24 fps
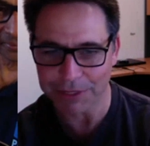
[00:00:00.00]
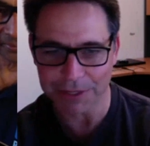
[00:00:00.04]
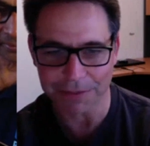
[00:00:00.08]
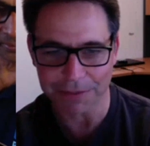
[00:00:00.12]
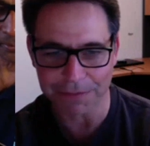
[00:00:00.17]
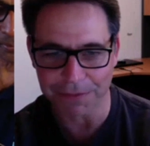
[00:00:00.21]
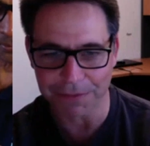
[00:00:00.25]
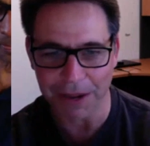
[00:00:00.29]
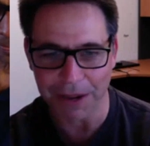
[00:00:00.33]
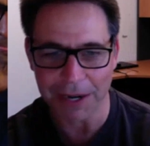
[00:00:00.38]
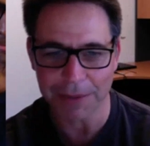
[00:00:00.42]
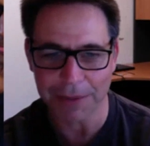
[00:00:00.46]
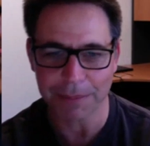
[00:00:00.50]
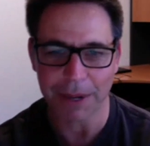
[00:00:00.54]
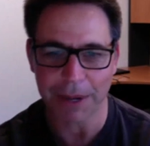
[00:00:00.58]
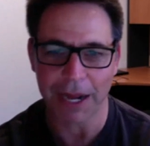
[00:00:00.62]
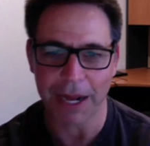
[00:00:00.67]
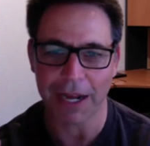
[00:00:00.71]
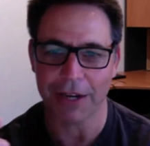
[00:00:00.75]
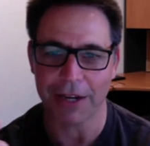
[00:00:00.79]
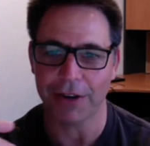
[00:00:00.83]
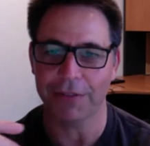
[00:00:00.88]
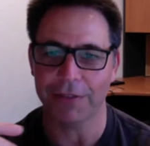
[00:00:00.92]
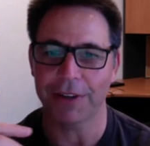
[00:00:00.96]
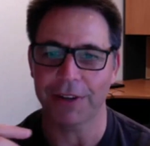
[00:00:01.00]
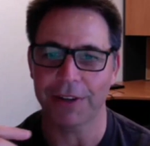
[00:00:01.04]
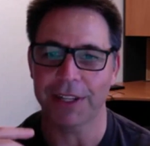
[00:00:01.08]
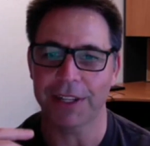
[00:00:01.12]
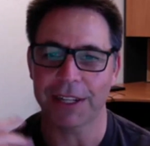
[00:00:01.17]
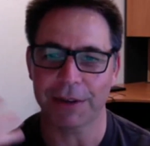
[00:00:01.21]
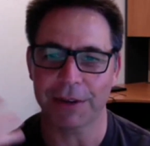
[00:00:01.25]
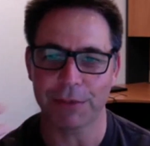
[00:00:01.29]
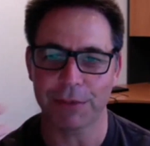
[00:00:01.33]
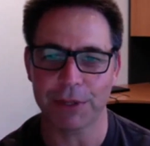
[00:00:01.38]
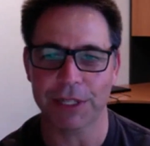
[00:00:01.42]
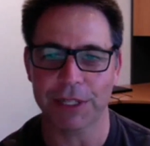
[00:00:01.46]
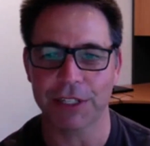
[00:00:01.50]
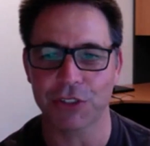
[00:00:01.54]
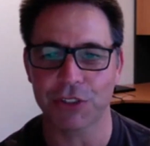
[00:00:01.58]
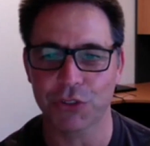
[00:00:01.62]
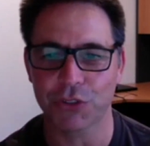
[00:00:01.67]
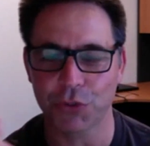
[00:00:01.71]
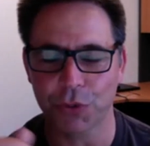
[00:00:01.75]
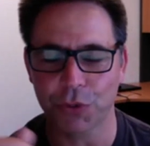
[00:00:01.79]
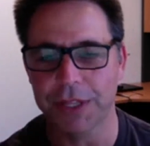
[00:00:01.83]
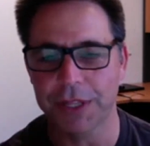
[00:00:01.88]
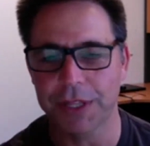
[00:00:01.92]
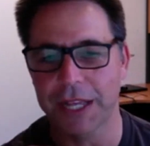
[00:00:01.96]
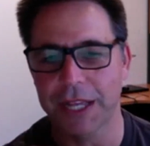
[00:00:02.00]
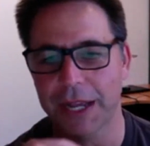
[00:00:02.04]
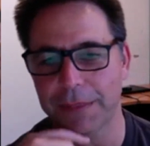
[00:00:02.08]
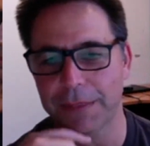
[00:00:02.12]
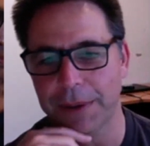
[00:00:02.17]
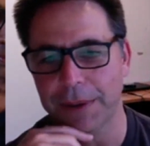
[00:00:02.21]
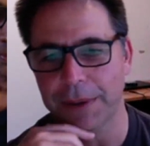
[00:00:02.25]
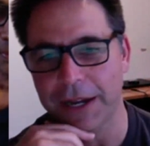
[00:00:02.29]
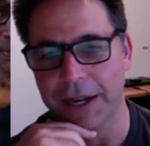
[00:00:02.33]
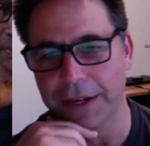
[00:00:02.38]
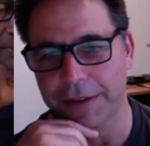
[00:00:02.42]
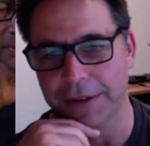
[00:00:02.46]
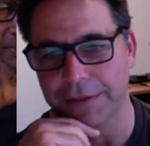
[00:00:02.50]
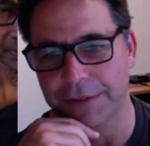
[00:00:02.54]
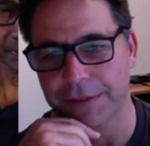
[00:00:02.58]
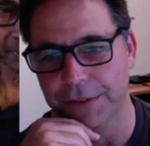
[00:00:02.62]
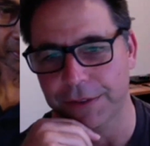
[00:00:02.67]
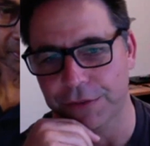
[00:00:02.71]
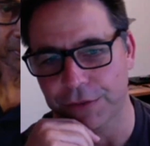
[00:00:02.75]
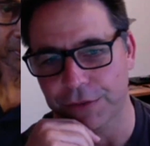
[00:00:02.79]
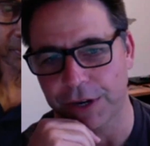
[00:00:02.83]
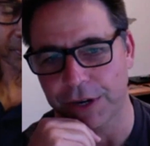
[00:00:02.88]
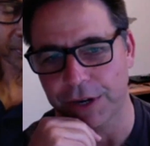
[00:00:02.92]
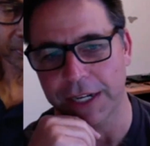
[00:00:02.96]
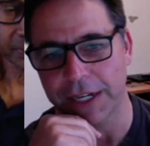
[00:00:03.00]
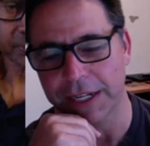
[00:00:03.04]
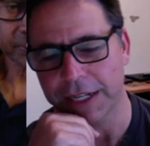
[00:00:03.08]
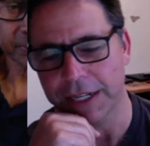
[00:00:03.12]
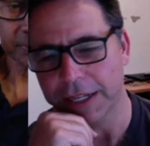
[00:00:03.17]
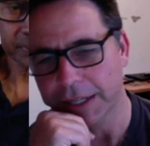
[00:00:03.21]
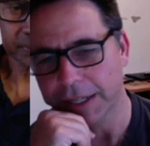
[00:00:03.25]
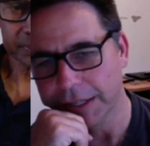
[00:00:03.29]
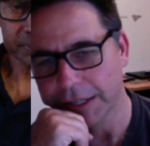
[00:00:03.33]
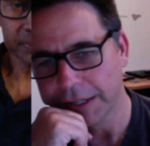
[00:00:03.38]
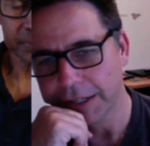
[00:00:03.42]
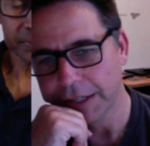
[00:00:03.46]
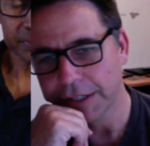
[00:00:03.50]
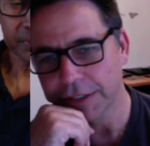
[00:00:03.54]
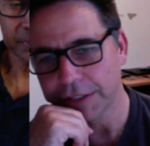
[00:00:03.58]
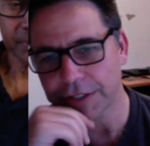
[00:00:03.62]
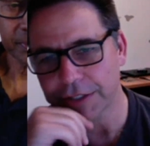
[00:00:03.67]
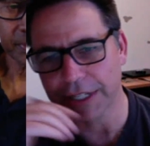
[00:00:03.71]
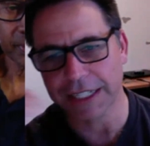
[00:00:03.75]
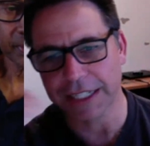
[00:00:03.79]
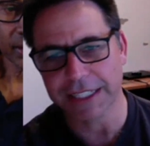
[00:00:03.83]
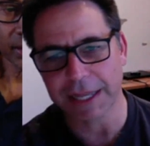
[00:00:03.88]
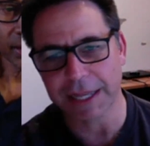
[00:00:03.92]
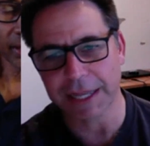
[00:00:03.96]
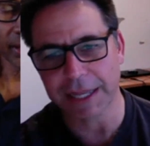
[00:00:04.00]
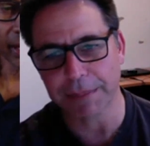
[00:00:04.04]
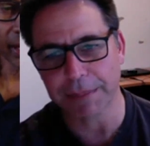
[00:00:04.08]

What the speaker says: the fun part of it, and they really enjoyed that part of the training. So I guess that